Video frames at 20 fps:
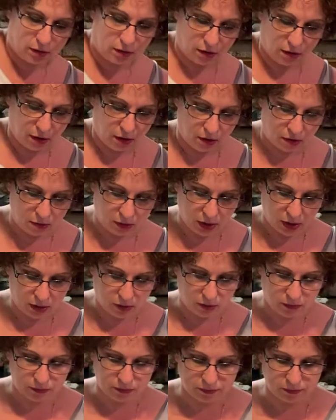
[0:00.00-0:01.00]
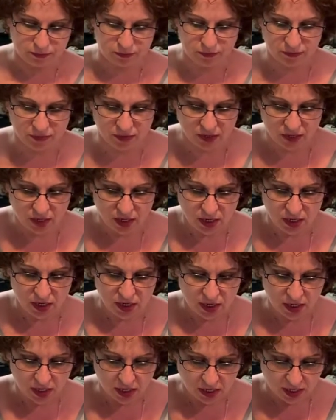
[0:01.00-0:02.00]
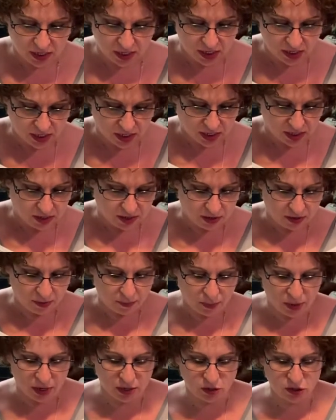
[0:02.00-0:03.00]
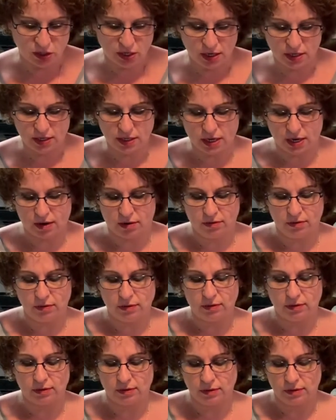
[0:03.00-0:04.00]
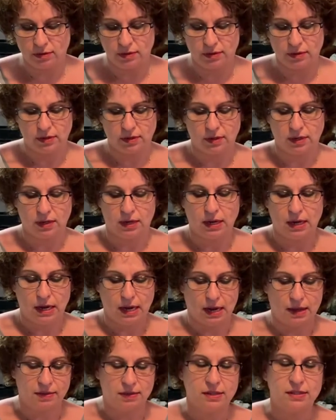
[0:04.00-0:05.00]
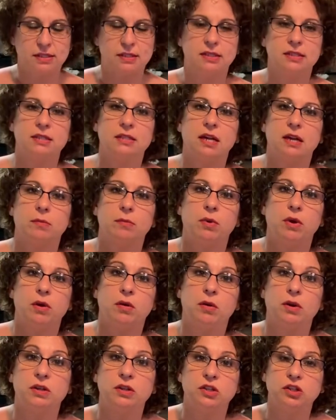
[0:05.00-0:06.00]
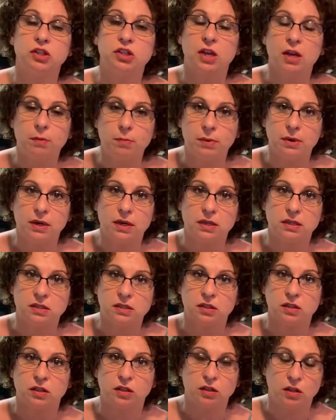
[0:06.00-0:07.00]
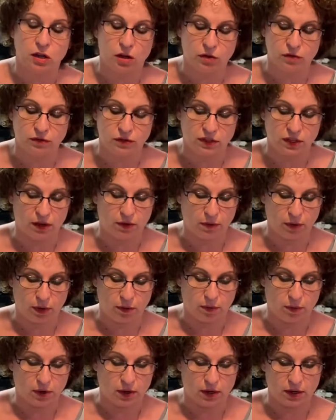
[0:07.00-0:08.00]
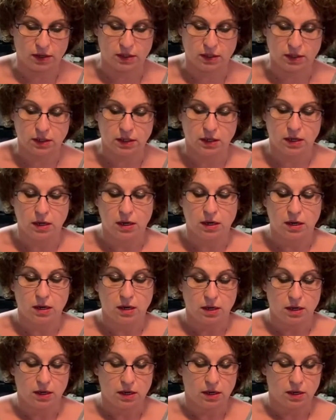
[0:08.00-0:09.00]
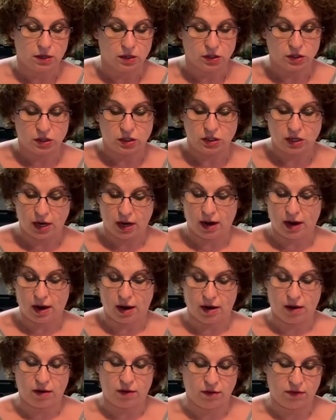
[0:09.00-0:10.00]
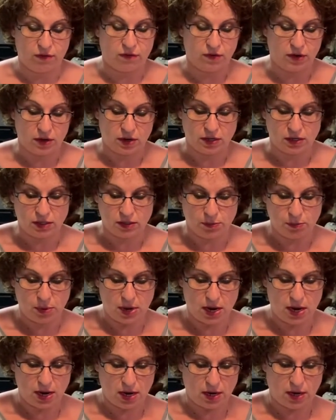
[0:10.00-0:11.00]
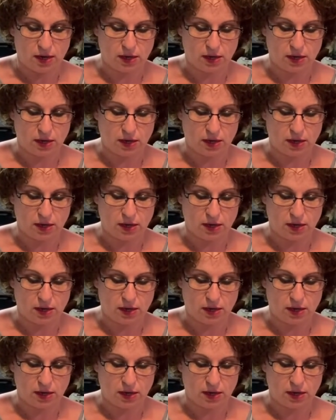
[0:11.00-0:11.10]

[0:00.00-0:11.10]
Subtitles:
Oh no. I'm going to punch that down. And this is the time we're going to shape it into the loaves that we want to have to bake.